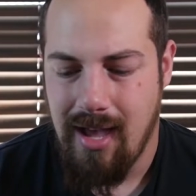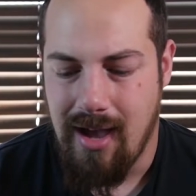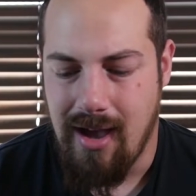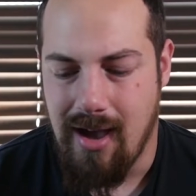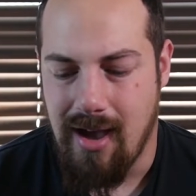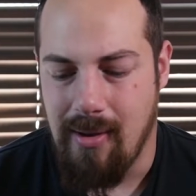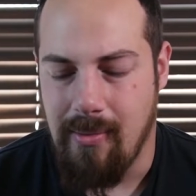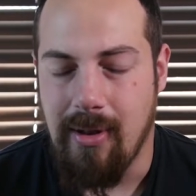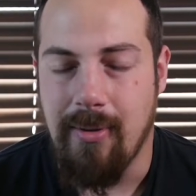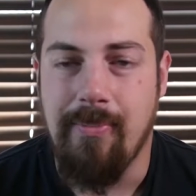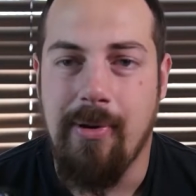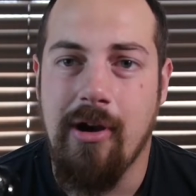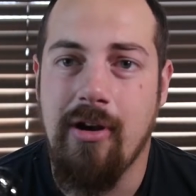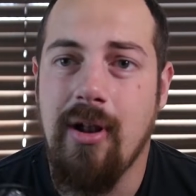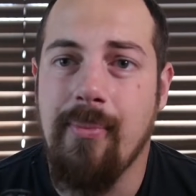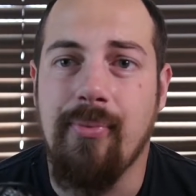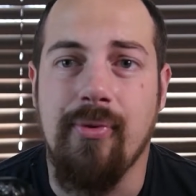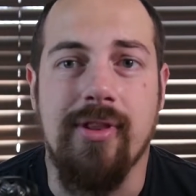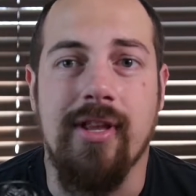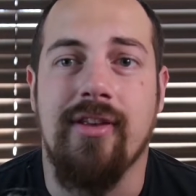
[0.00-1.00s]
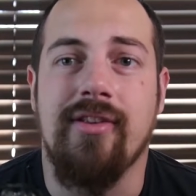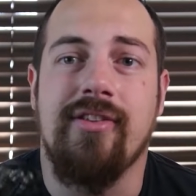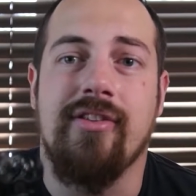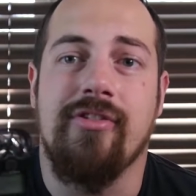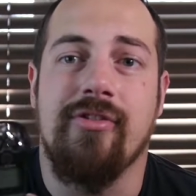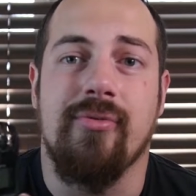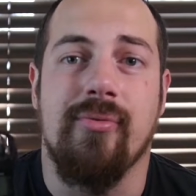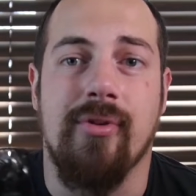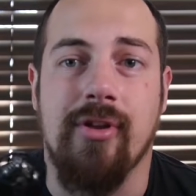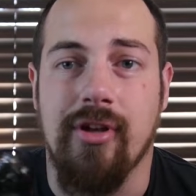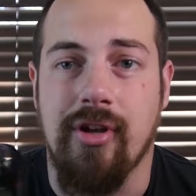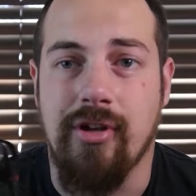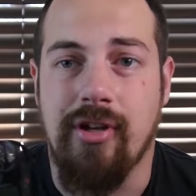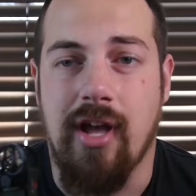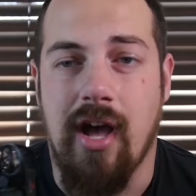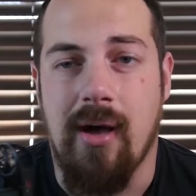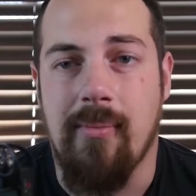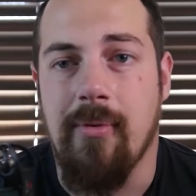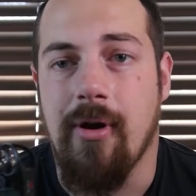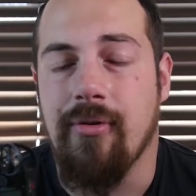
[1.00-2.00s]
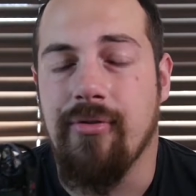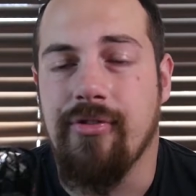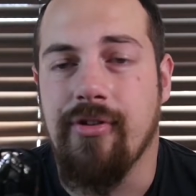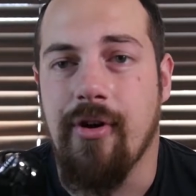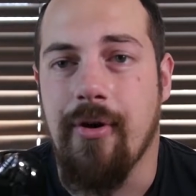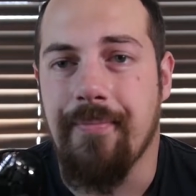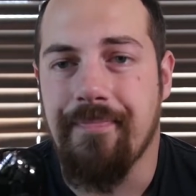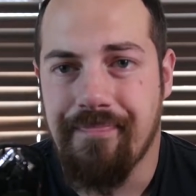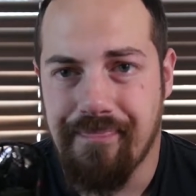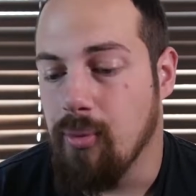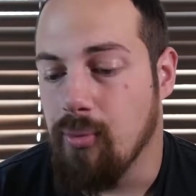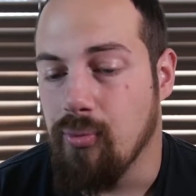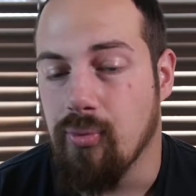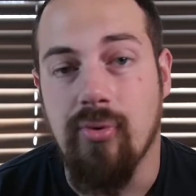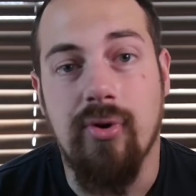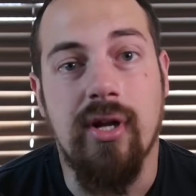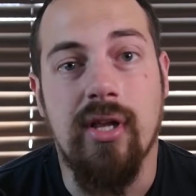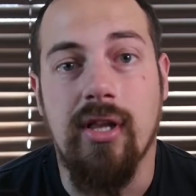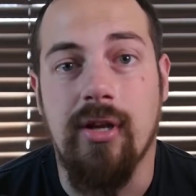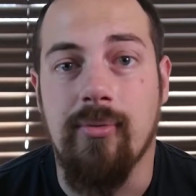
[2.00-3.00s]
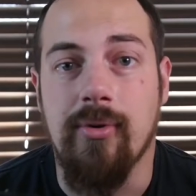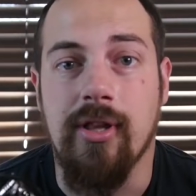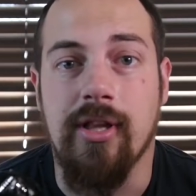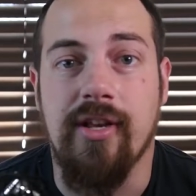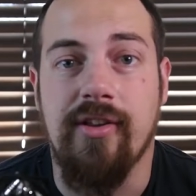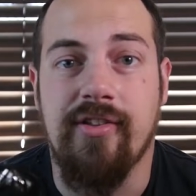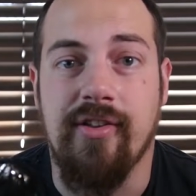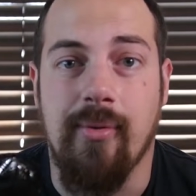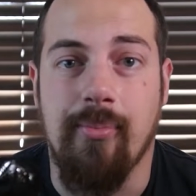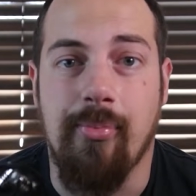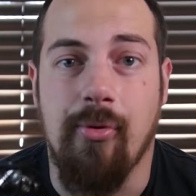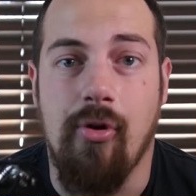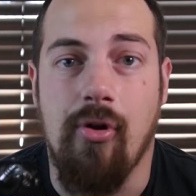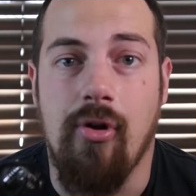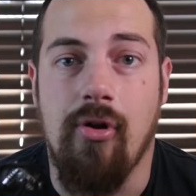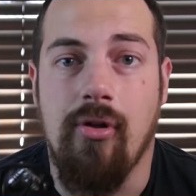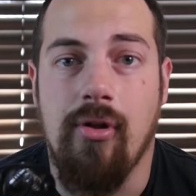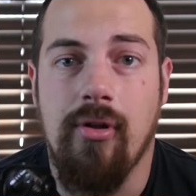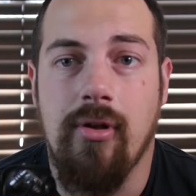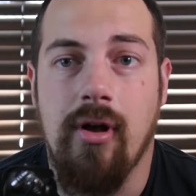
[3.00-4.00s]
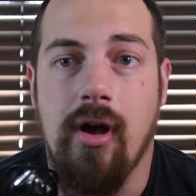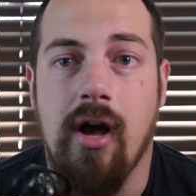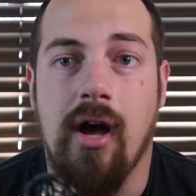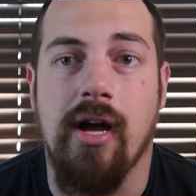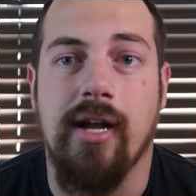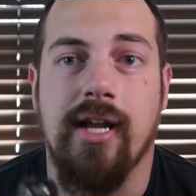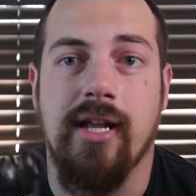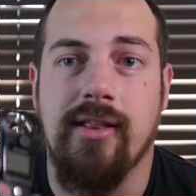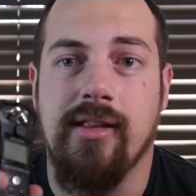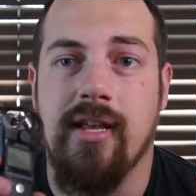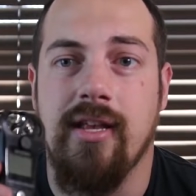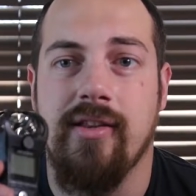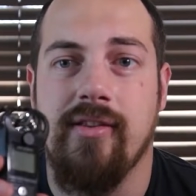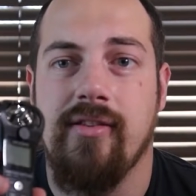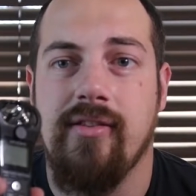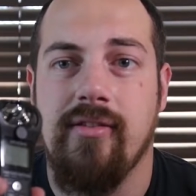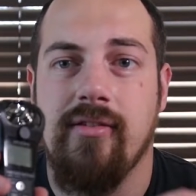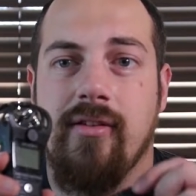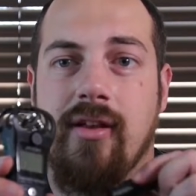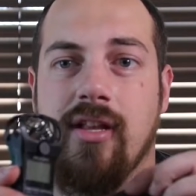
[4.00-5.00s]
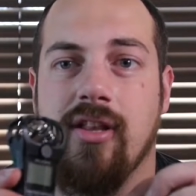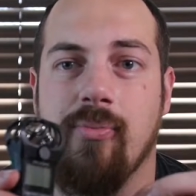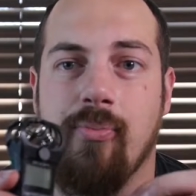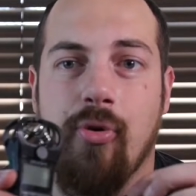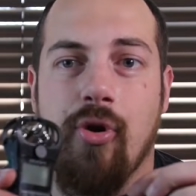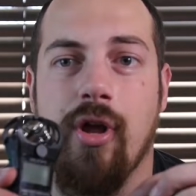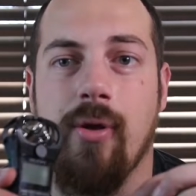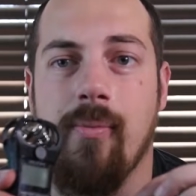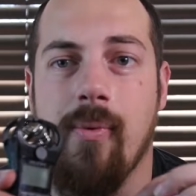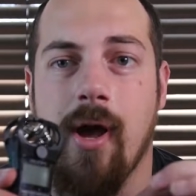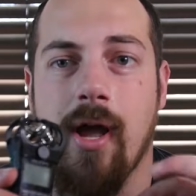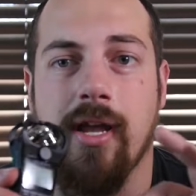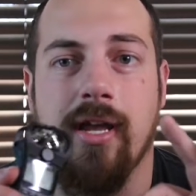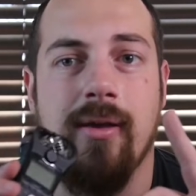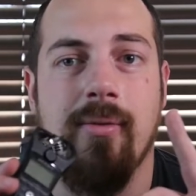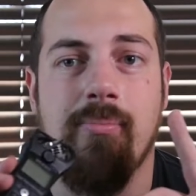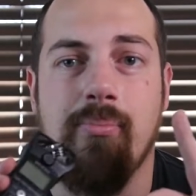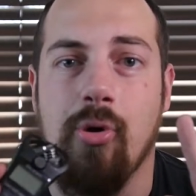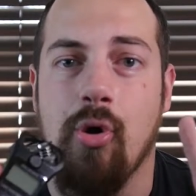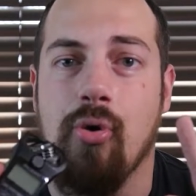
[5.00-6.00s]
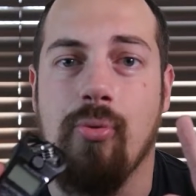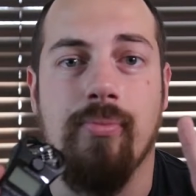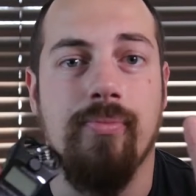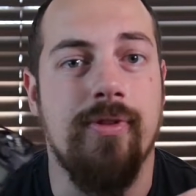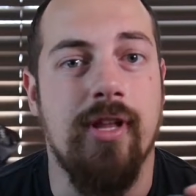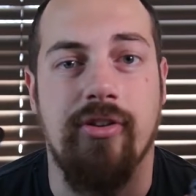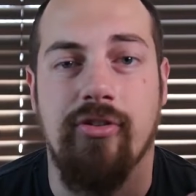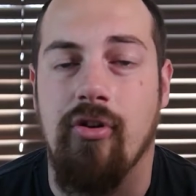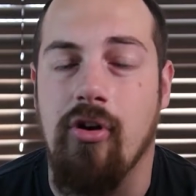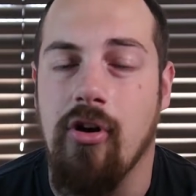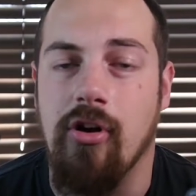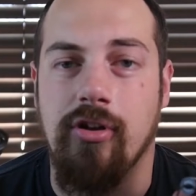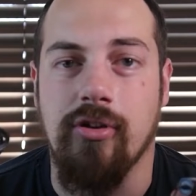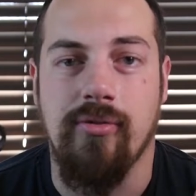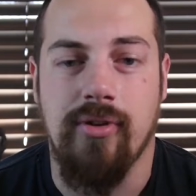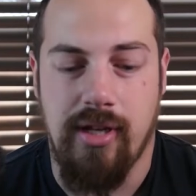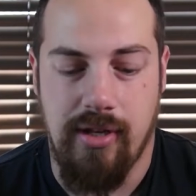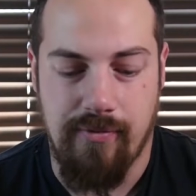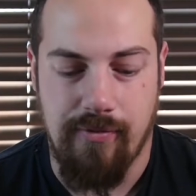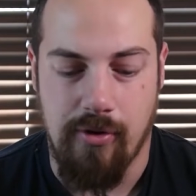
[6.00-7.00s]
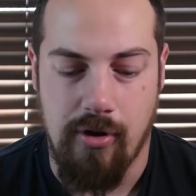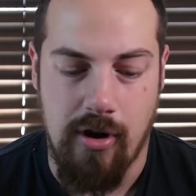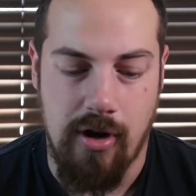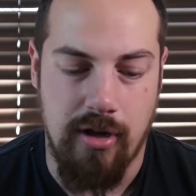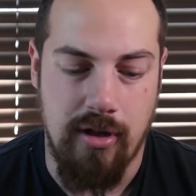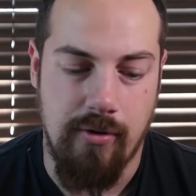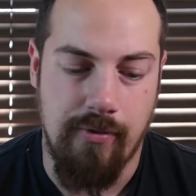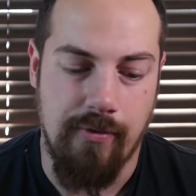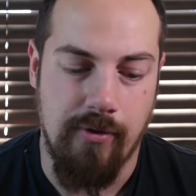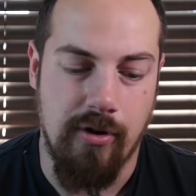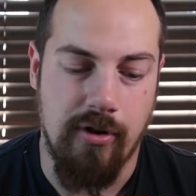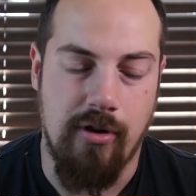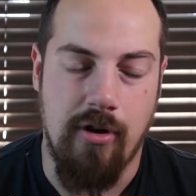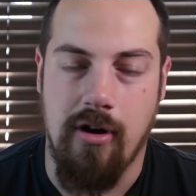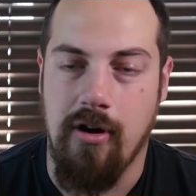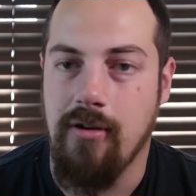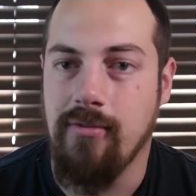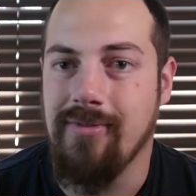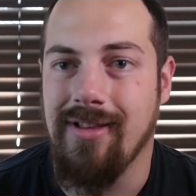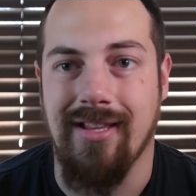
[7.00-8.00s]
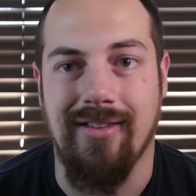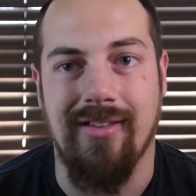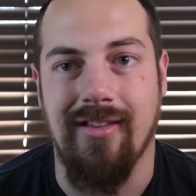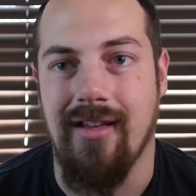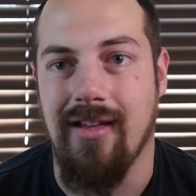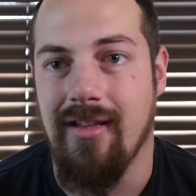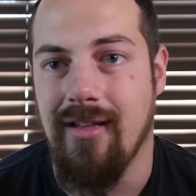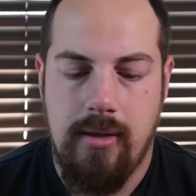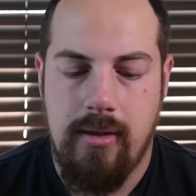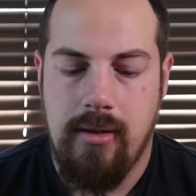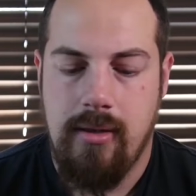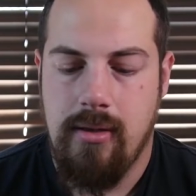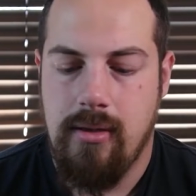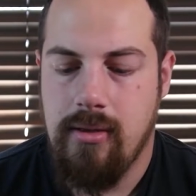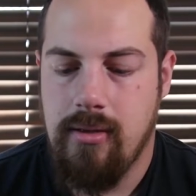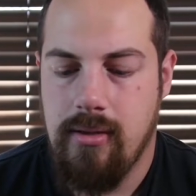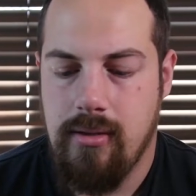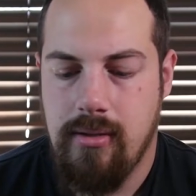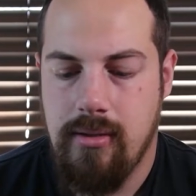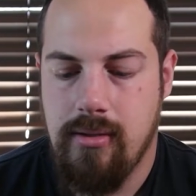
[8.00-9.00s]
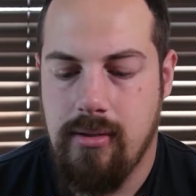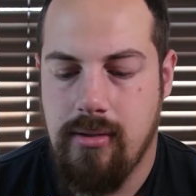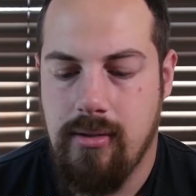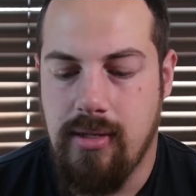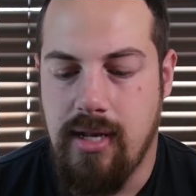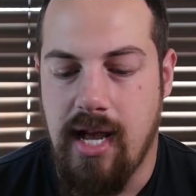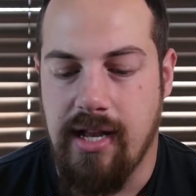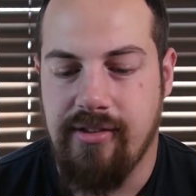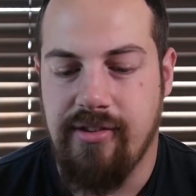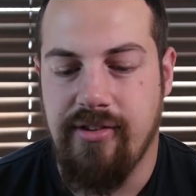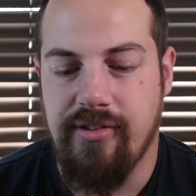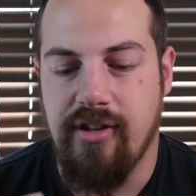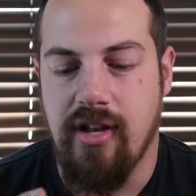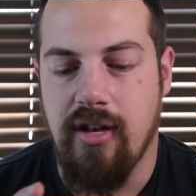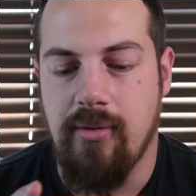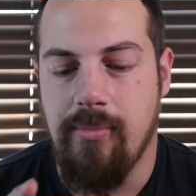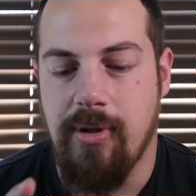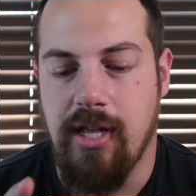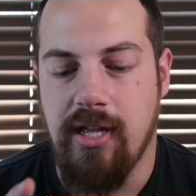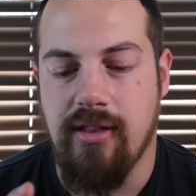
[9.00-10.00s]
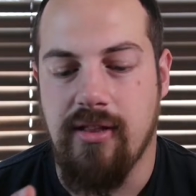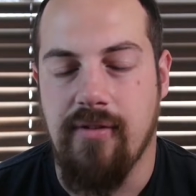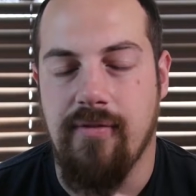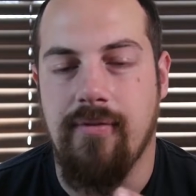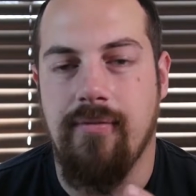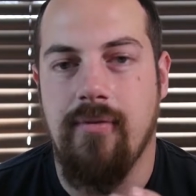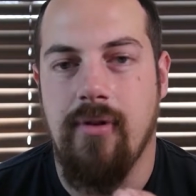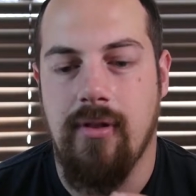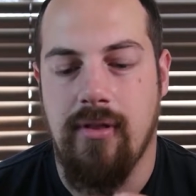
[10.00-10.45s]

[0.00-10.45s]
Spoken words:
And paired up with this, it's a really good combo. So really simple. Get this and the Boya mic, boom. That's all you need for audio for a car. That's it. Next is gonna be the